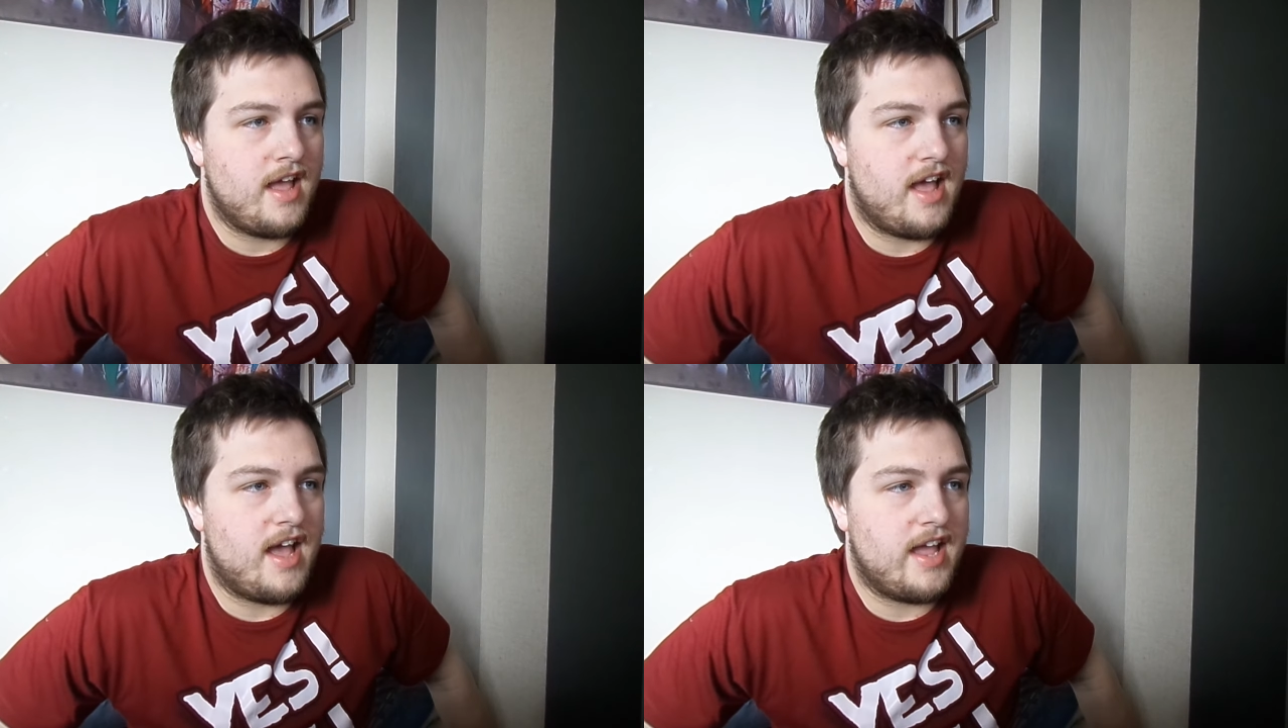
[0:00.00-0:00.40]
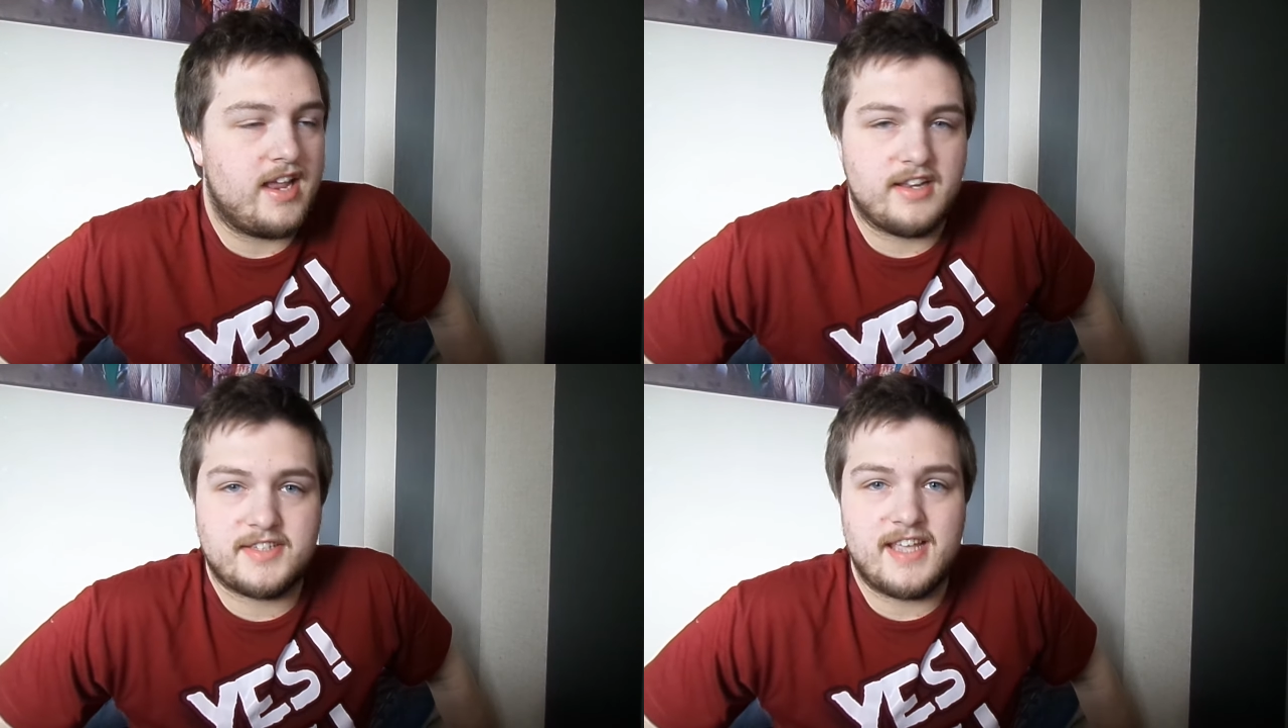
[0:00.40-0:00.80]
uh,
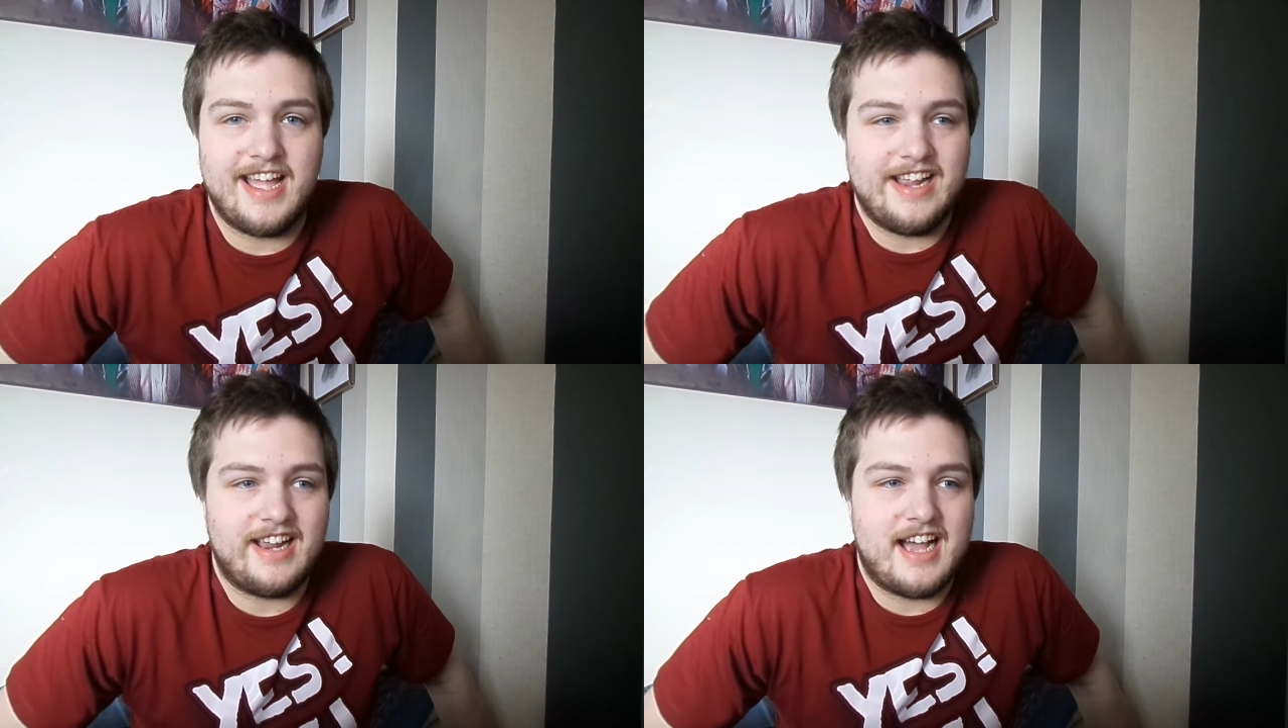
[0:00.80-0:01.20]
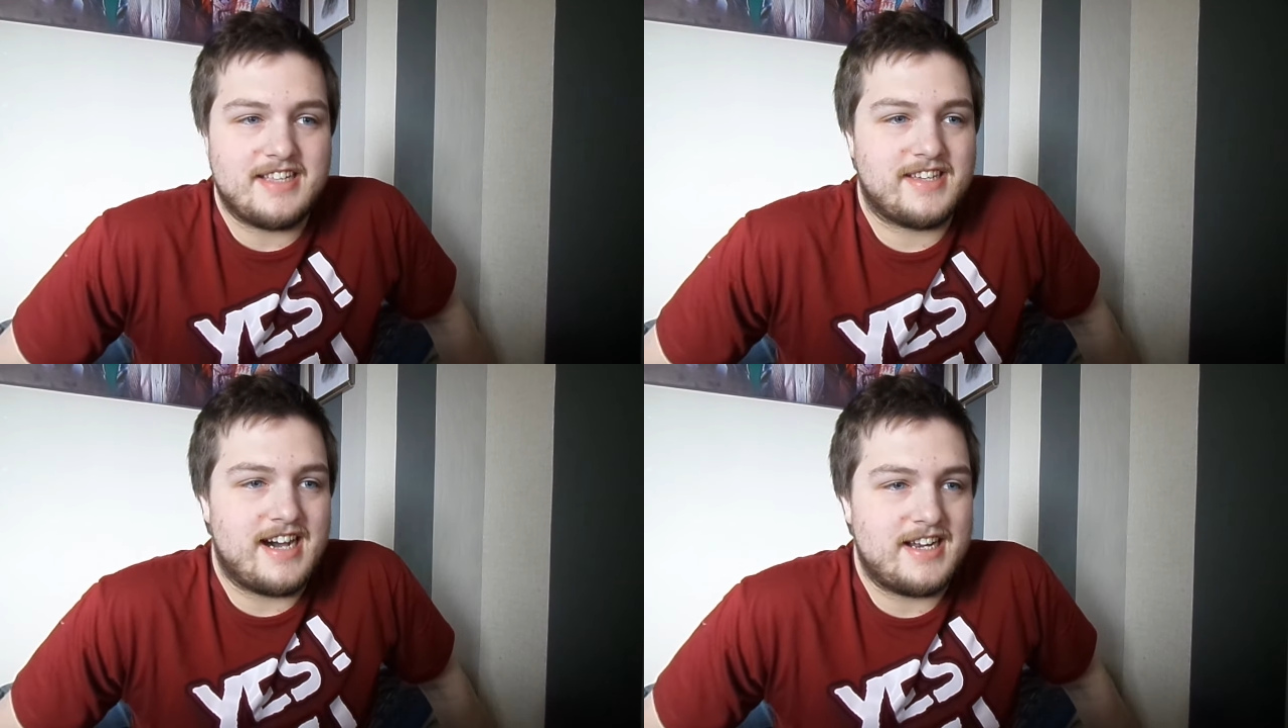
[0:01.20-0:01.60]
he'll say
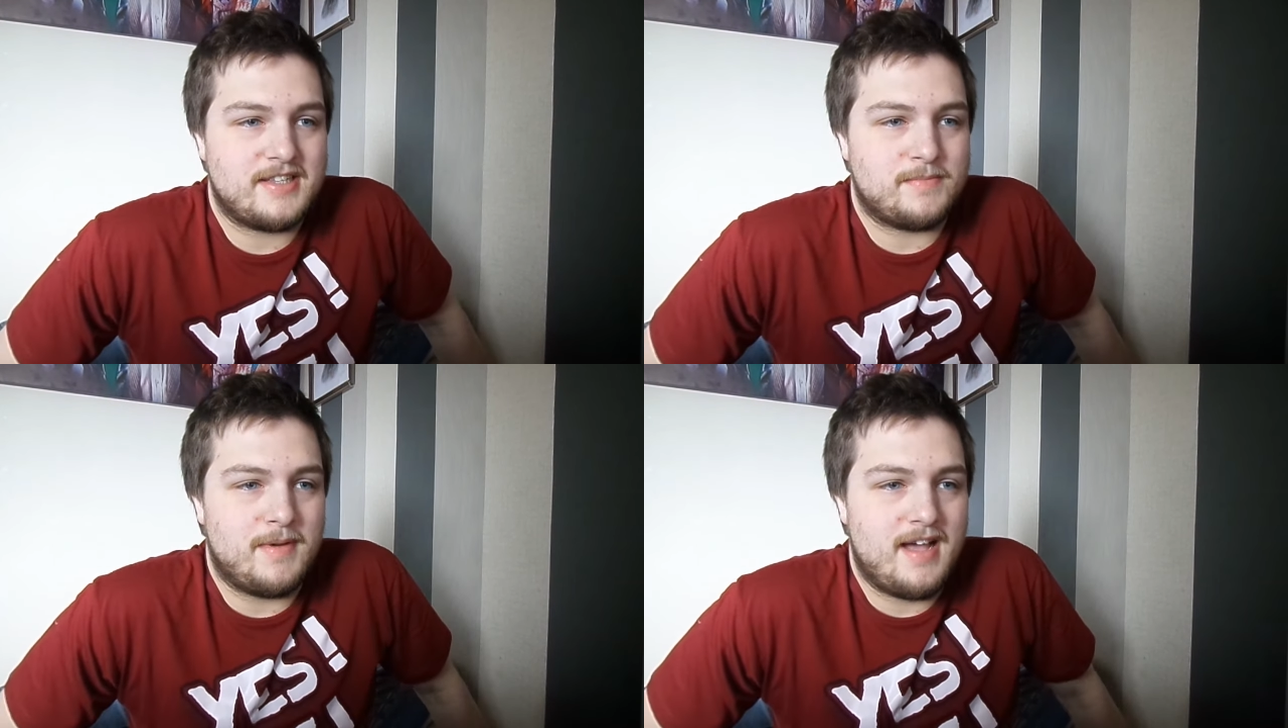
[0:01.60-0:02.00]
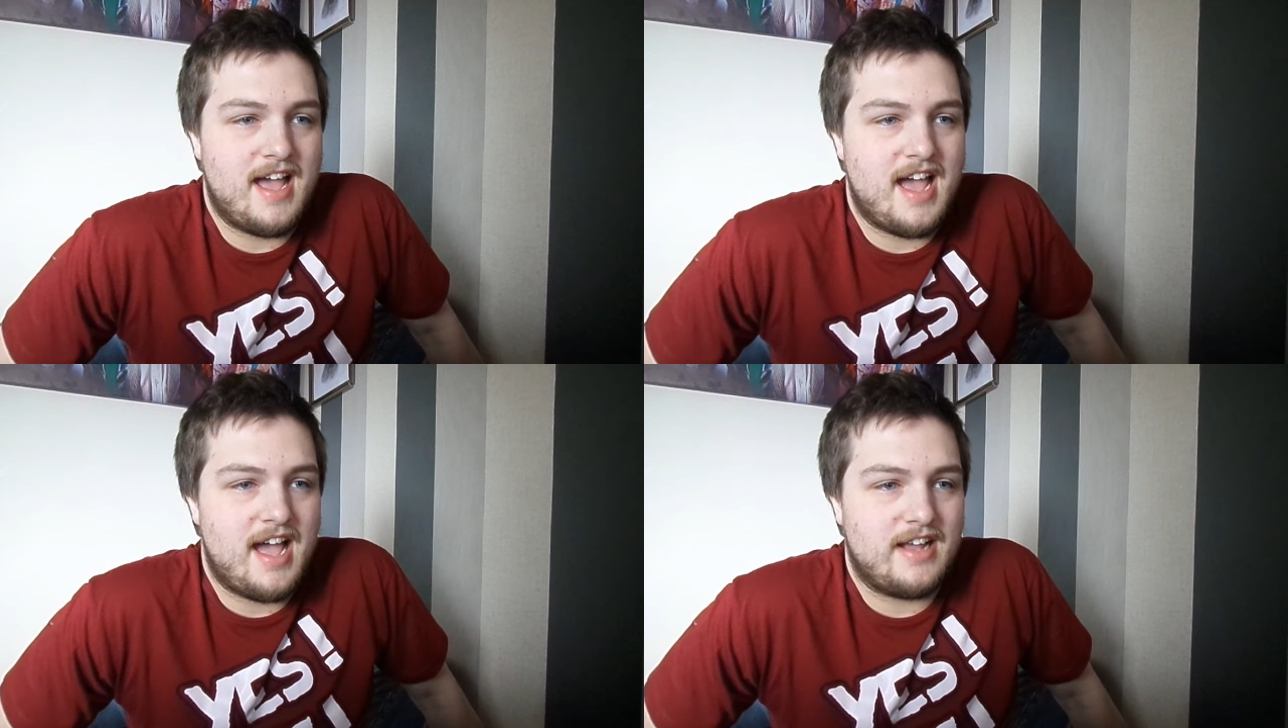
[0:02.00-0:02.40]
Asgard is
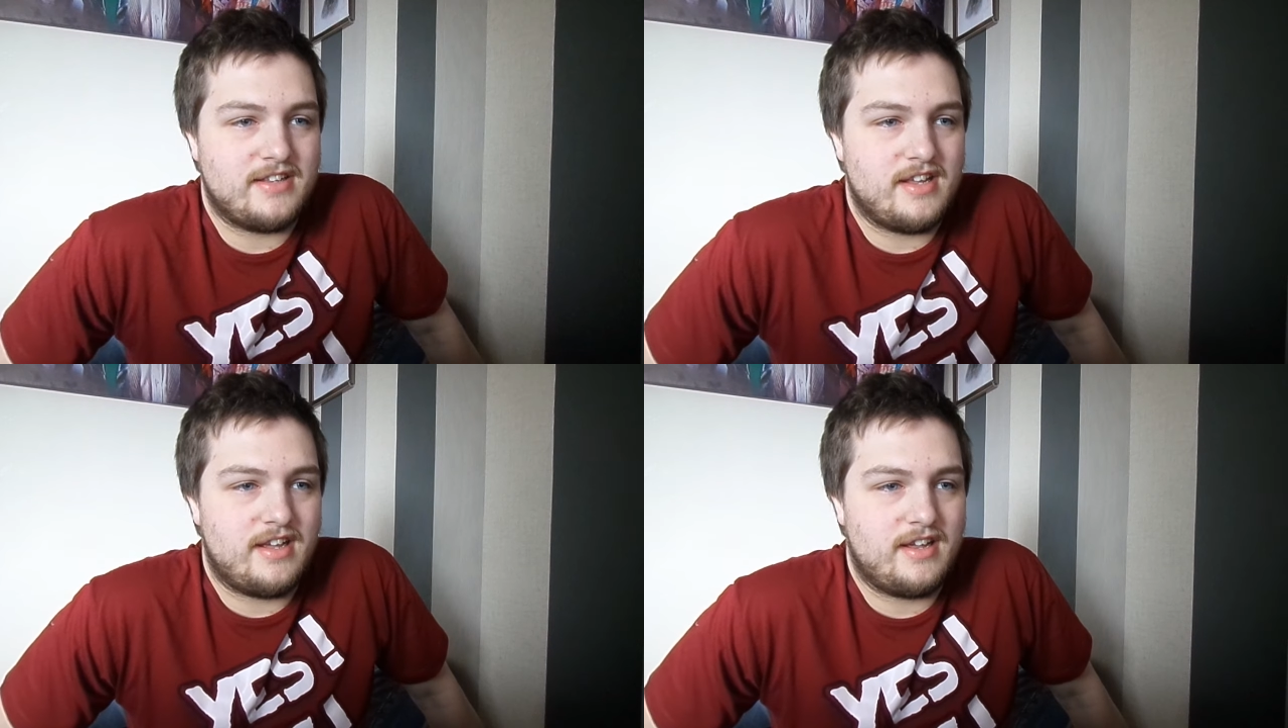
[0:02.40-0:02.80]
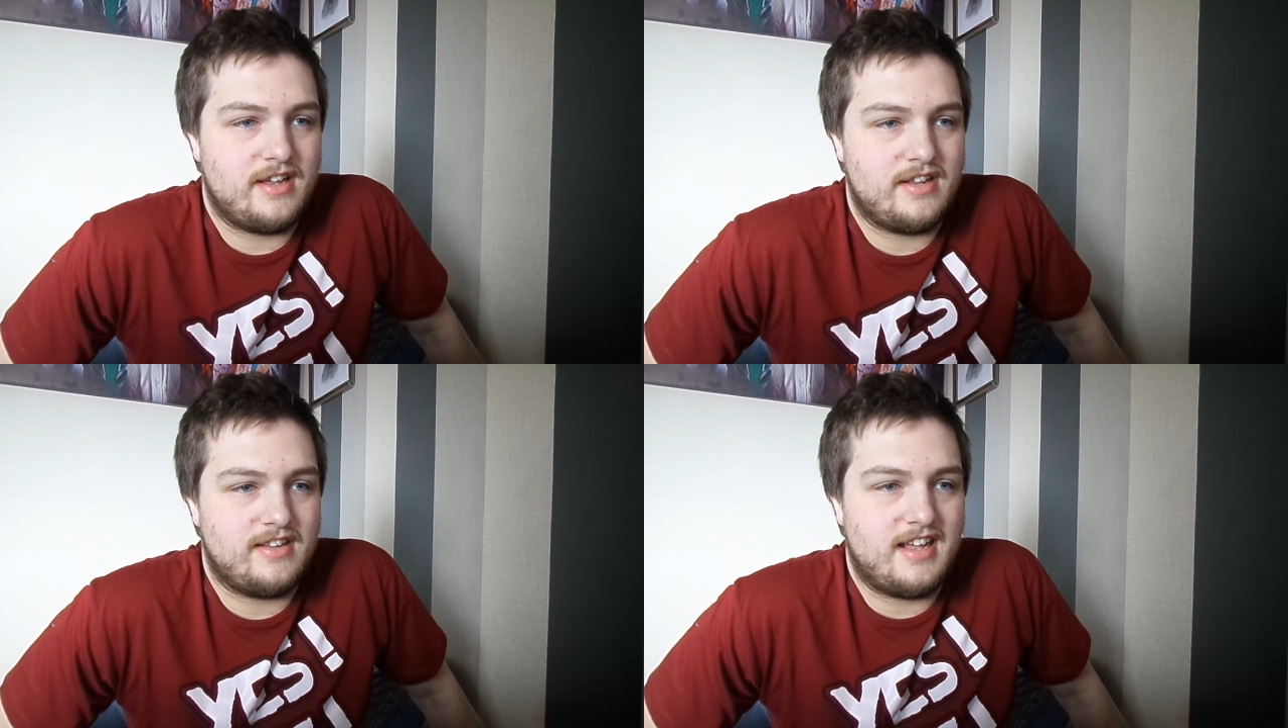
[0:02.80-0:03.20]
uh,
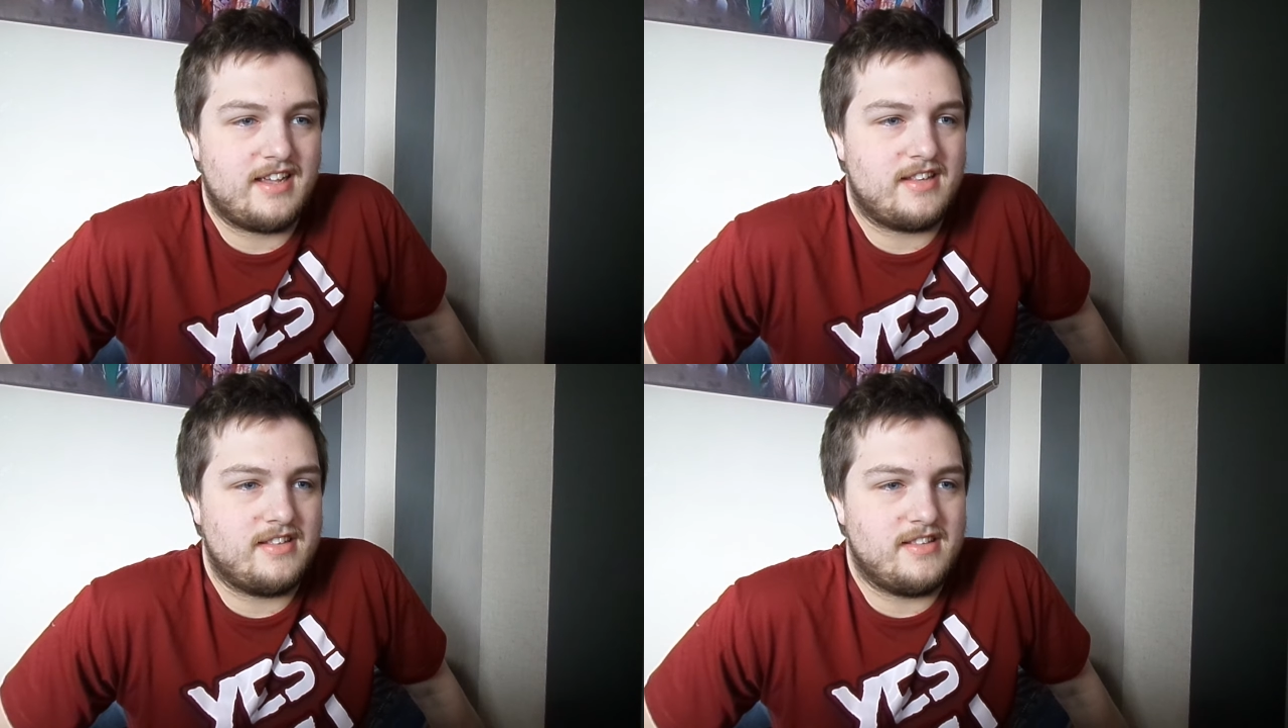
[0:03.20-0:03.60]
like.